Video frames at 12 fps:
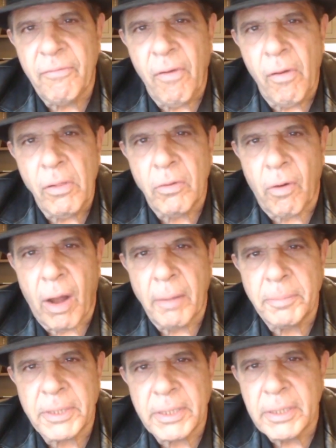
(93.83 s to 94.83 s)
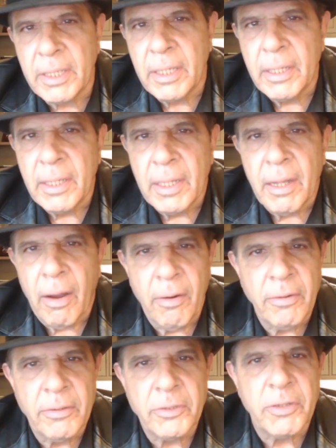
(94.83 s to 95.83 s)
foal crops,
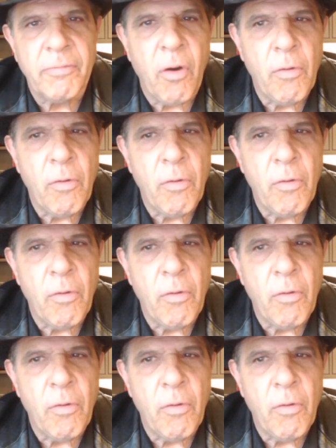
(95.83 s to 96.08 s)
earners of